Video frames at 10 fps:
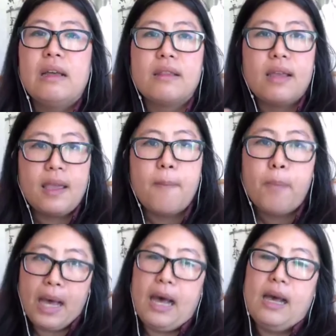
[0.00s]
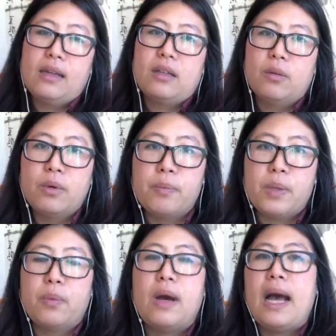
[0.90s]
the impact when
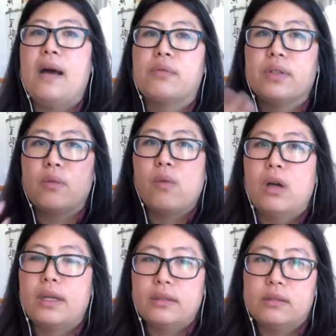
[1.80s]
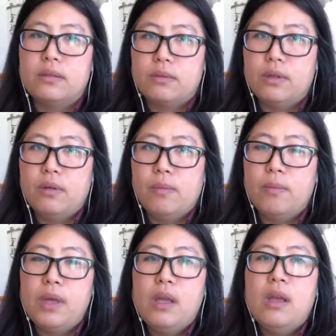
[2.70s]
people have when they walk into the room.